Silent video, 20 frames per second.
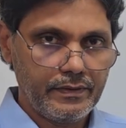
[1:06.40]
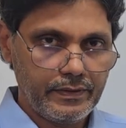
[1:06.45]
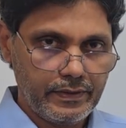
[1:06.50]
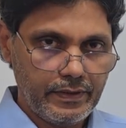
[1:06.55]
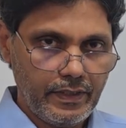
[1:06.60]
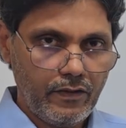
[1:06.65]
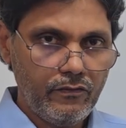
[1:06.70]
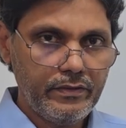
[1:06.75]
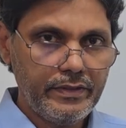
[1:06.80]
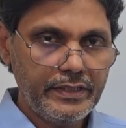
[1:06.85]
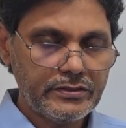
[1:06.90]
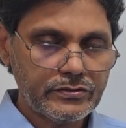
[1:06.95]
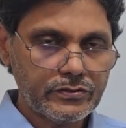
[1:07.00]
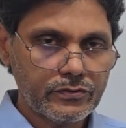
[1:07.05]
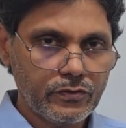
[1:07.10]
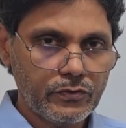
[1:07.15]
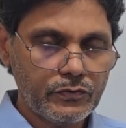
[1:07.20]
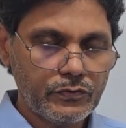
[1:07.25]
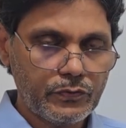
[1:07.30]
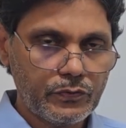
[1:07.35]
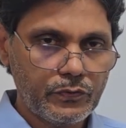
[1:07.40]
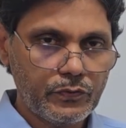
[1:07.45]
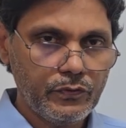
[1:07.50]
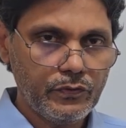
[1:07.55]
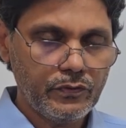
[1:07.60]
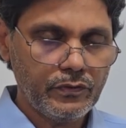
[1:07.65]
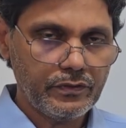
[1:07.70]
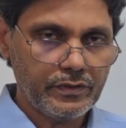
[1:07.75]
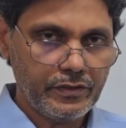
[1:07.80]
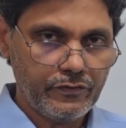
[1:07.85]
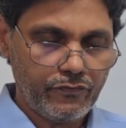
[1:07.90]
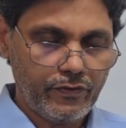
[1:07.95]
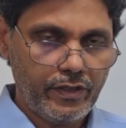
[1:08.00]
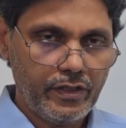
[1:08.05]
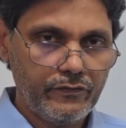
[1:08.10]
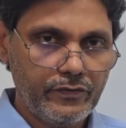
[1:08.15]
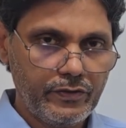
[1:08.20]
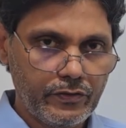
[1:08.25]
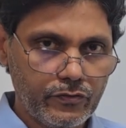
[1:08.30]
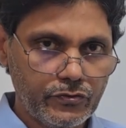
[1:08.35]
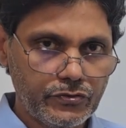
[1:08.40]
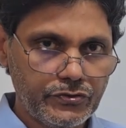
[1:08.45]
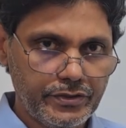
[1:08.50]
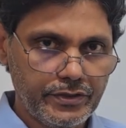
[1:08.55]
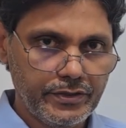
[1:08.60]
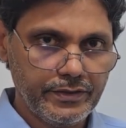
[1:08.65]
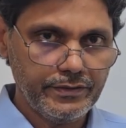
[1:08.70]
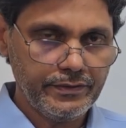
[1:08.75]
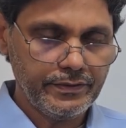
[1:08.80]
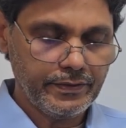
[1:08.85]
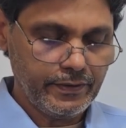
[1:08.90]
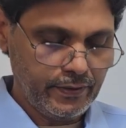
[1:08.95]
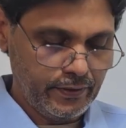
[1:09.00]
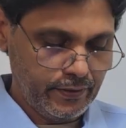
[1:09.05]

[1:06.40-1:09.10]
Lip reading: Now let's go through the following question.